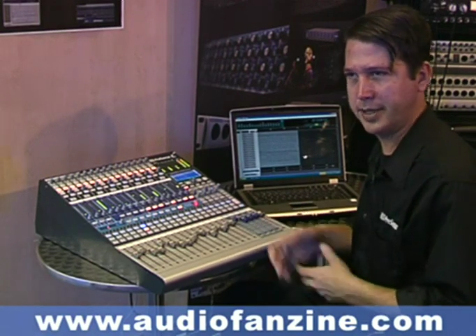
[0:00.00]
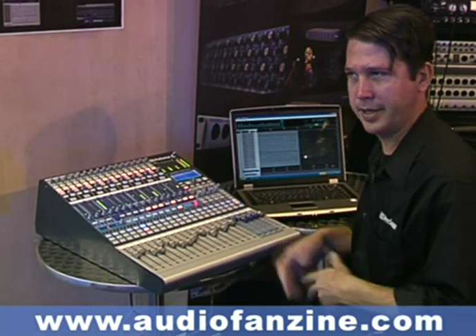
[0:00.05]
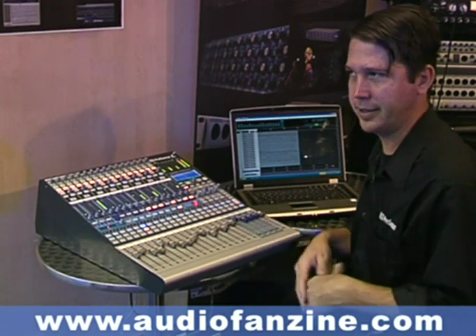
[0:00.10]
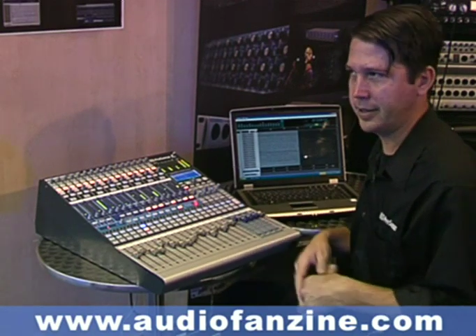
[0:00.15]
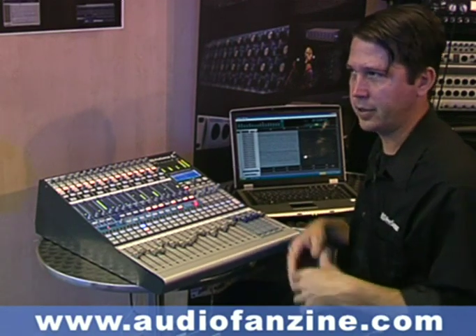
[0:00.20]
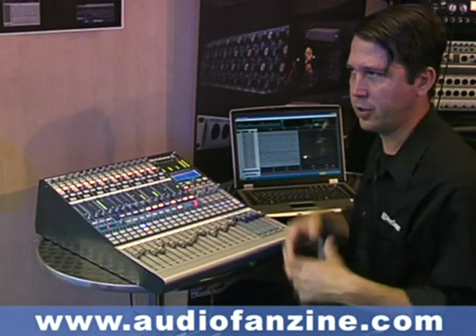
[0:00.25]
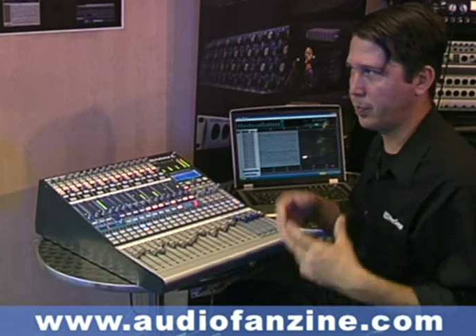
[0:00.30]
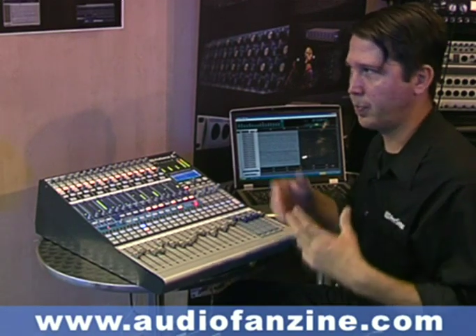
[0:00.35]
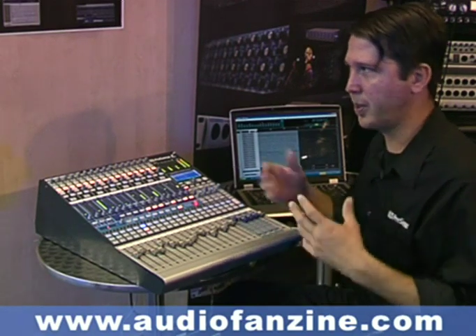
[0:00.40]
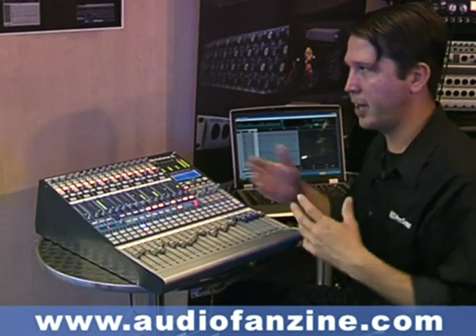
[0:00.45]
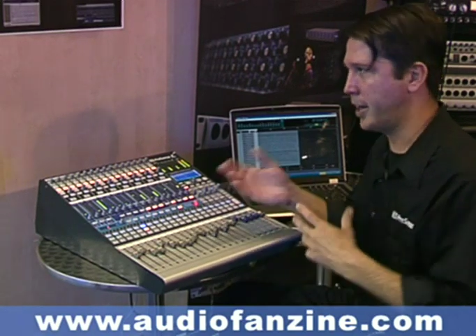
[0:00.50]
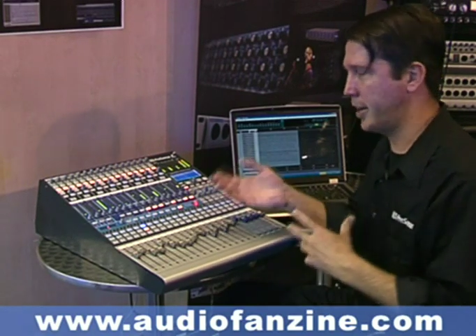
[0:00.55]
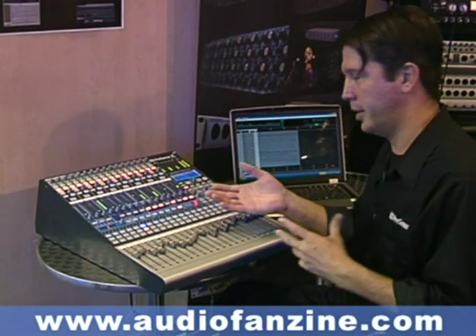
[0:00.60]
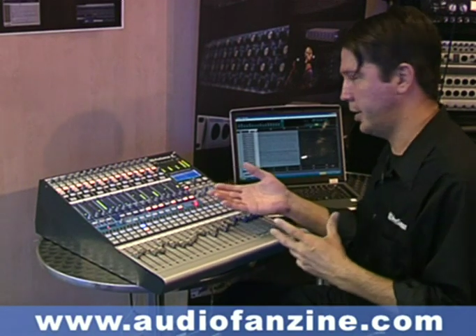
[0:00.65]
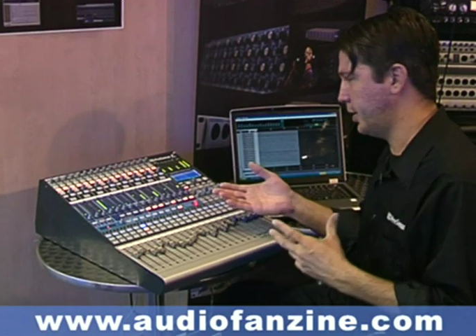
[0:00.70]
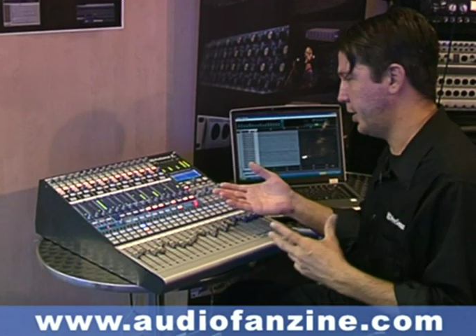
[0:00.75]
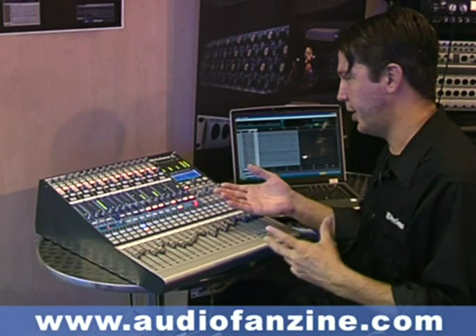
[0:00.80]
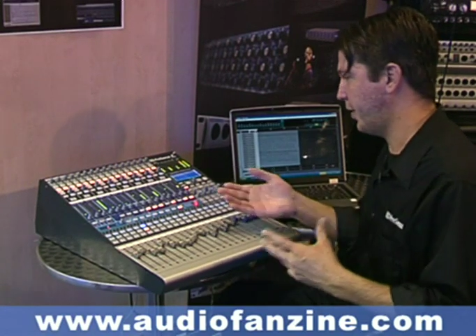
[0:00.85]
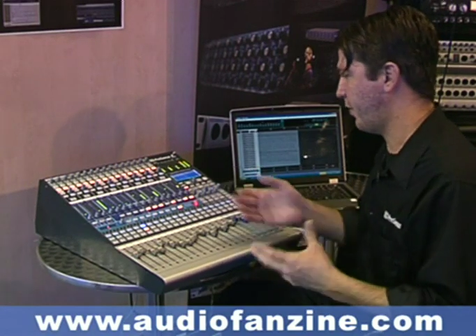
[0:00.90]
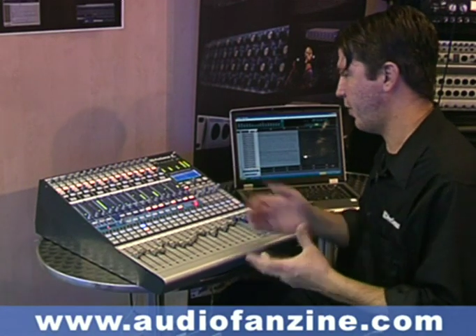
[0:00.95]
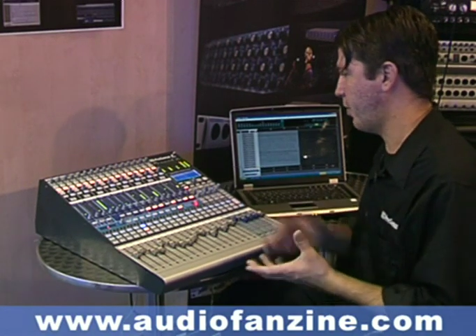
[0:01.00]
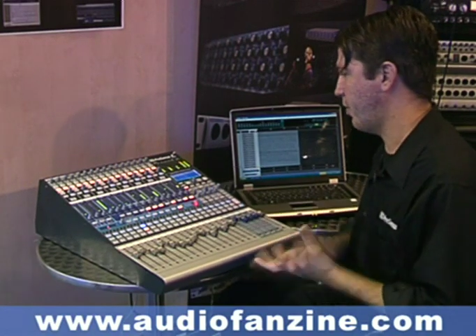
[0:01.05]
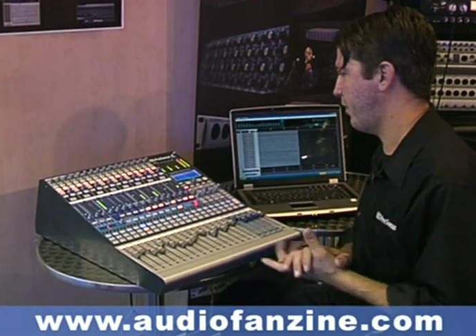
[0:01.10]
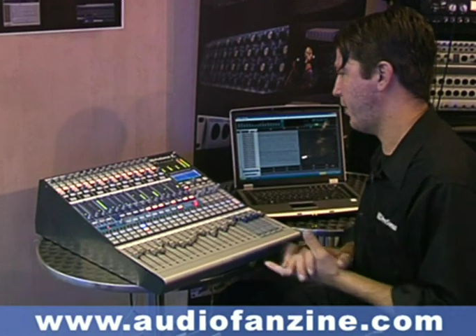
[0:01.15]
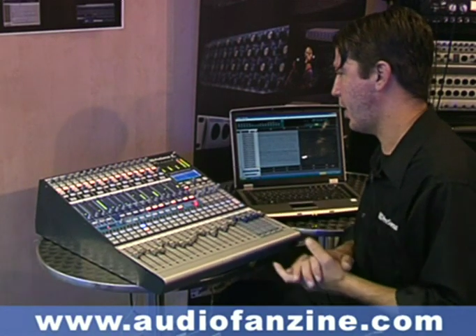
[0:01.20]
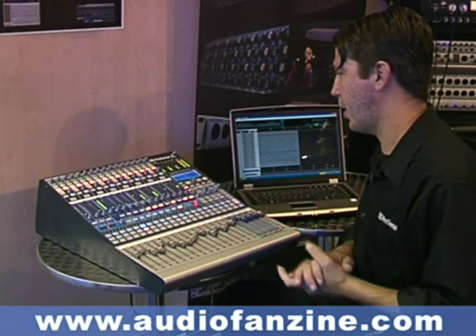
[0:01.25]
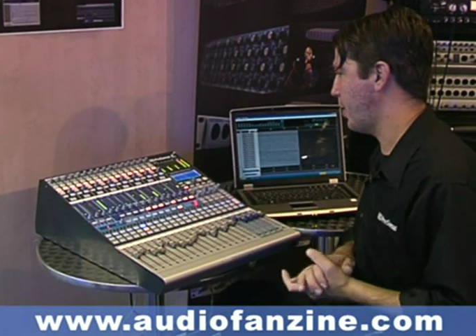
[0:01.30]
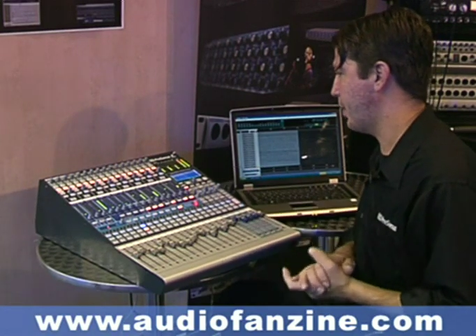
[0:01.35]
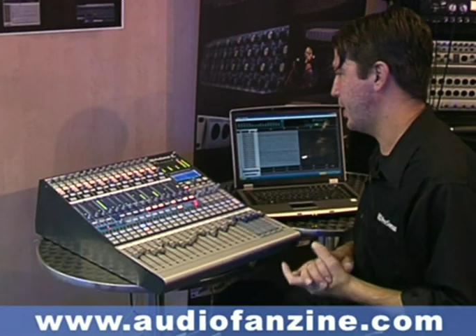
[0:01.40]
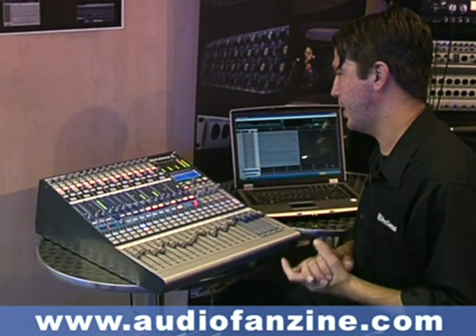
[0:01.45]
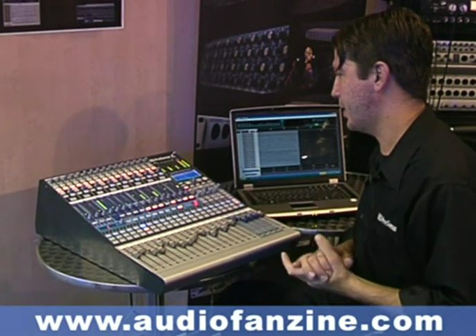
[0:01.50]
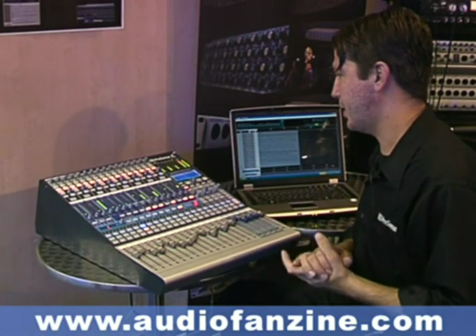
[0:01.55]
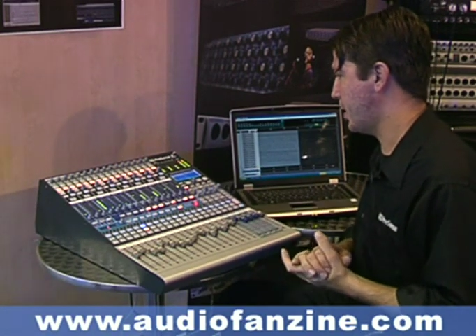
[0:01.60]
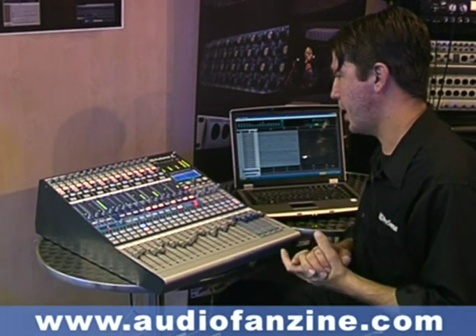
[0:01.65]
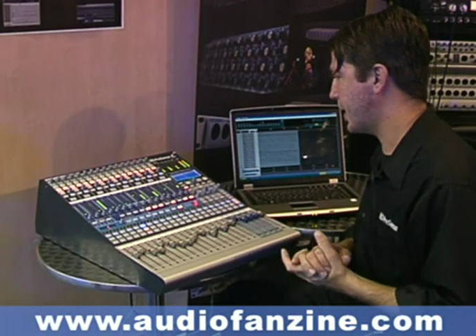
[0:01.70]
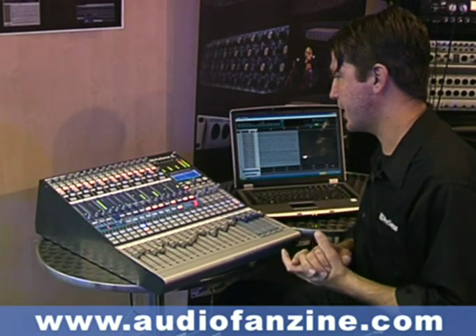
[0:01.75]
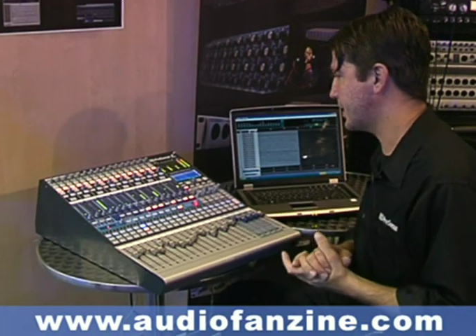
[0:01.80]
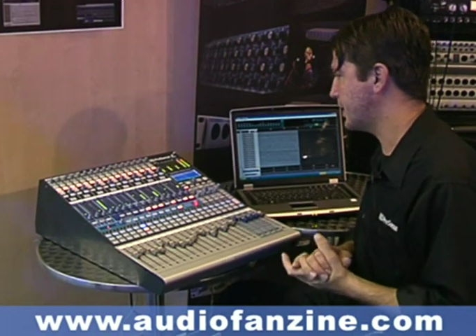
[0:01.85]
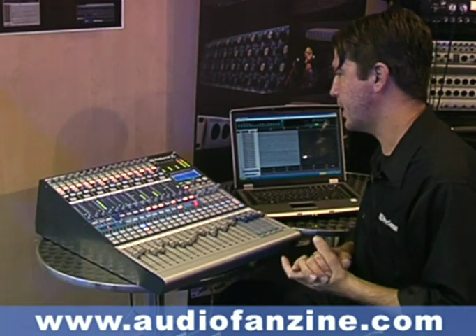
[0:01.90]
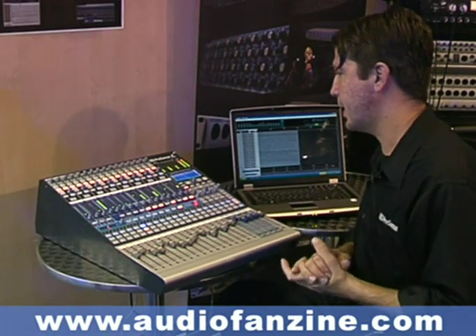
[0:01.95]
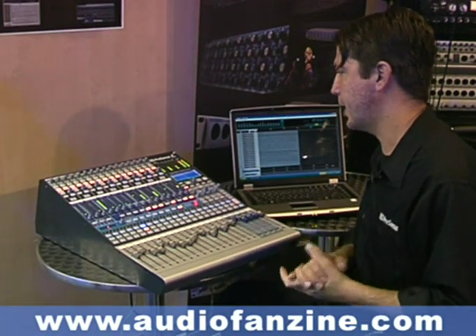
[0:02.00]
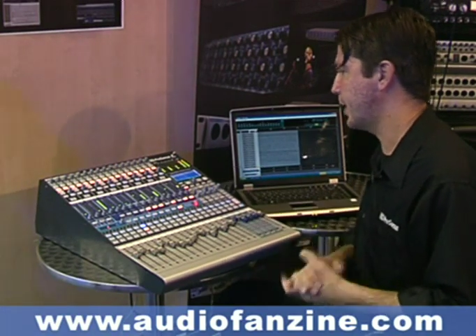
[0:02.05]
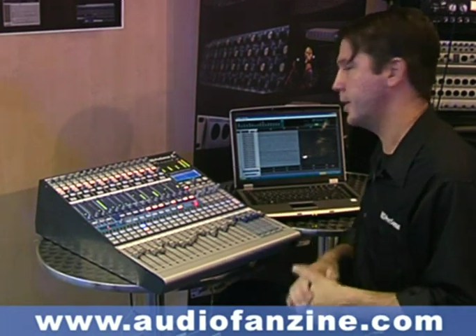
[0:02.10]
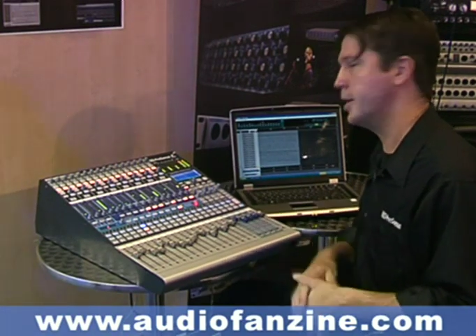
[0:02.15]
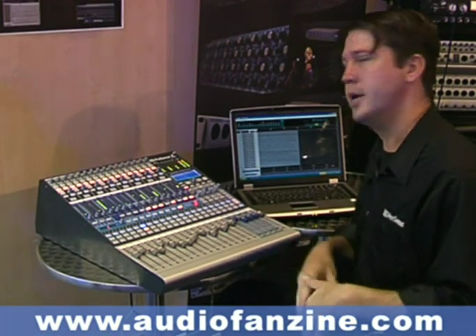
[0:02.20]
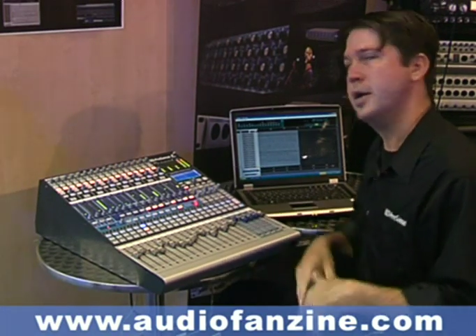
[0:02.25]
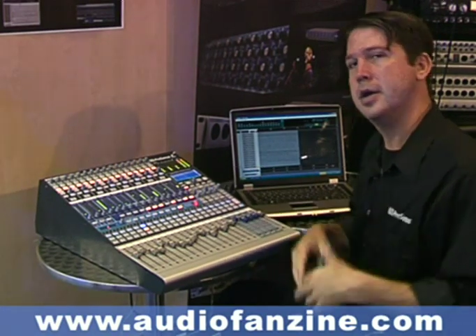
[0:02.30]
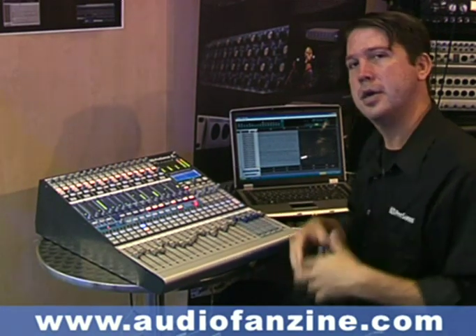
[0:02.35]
and then you're playing in a different environment the next night,